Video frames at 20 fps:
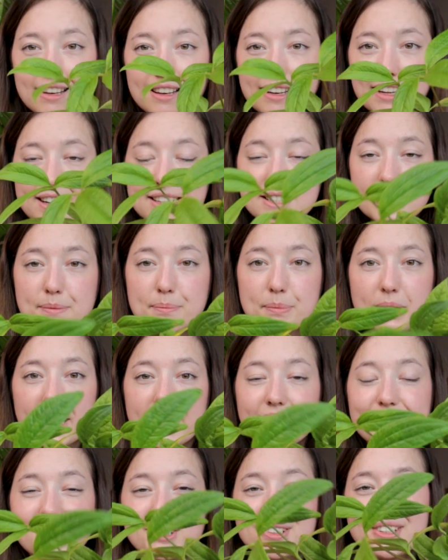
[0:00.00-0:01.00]
Last
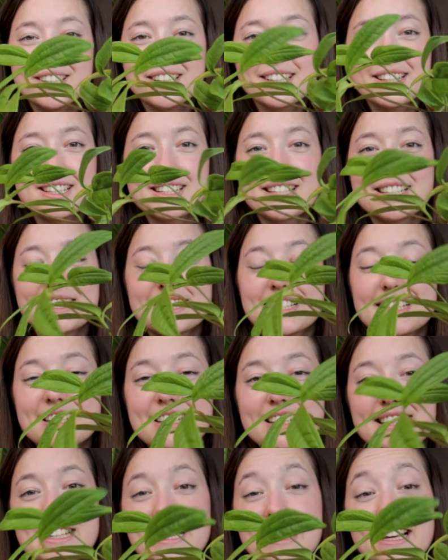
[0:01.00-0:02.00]
plant on the list is
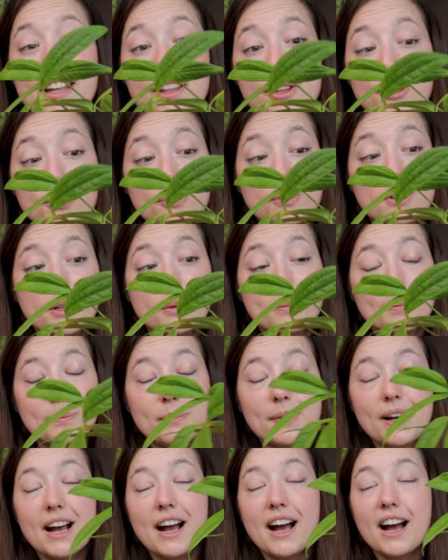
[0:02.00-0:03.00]
the
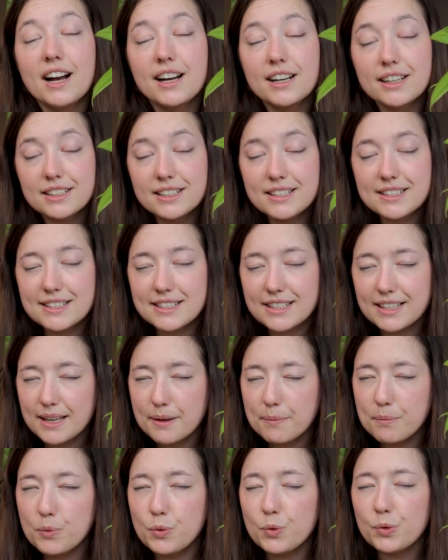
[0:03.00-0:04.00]
Anthurium
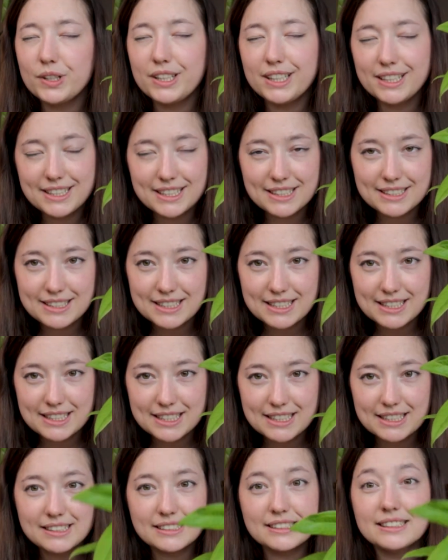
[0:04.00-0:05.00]

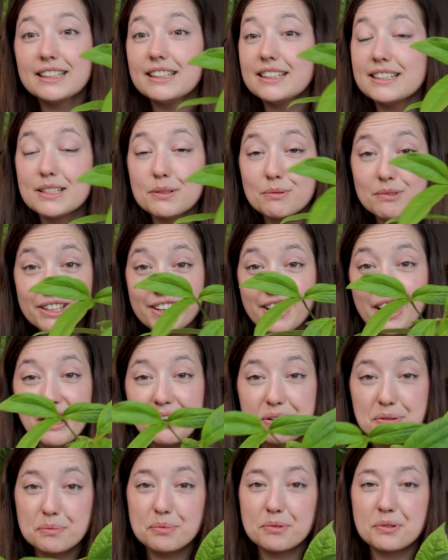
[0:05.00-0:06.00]
arisaemoides. It's really
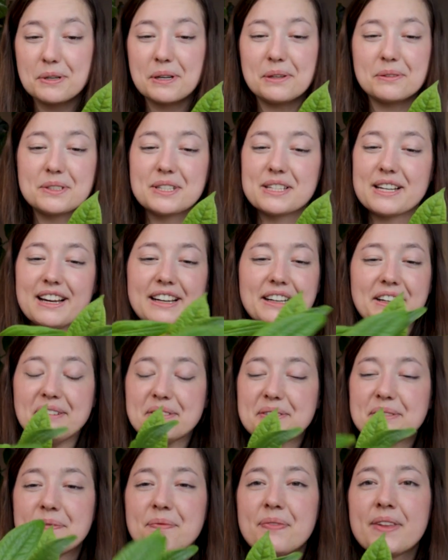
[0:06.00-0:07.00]
hard to pronounce, kind of.